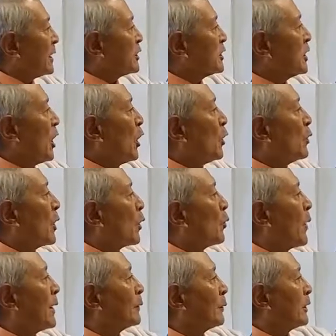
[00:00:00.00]
And so
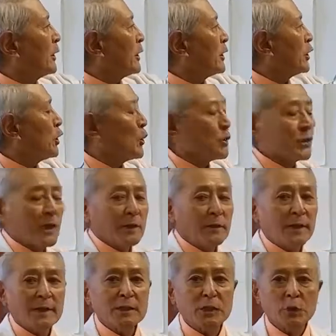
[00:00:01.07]
when we're
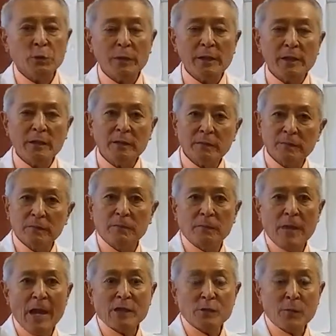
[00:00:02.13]
using these three
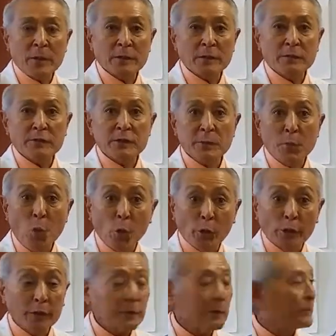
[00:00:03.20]
aspects of
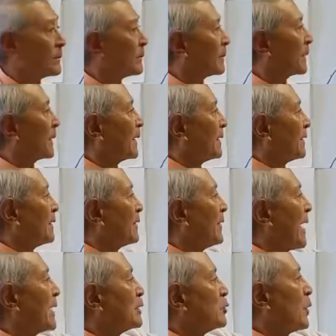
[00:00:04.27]
support,
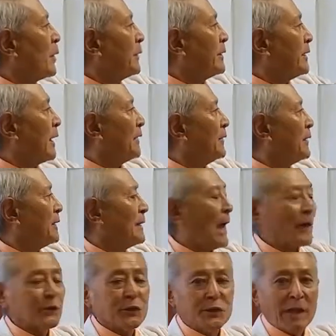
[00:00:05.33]
that's where we get
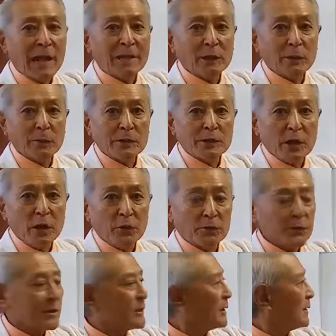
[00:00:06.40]
the outstanding
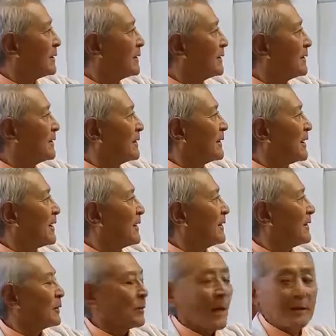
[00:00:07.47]
results
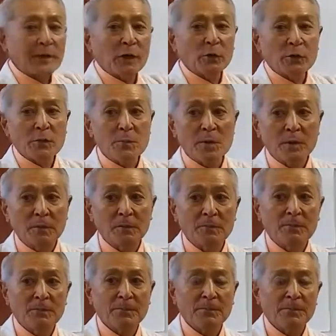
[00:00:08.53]
right there in the middle.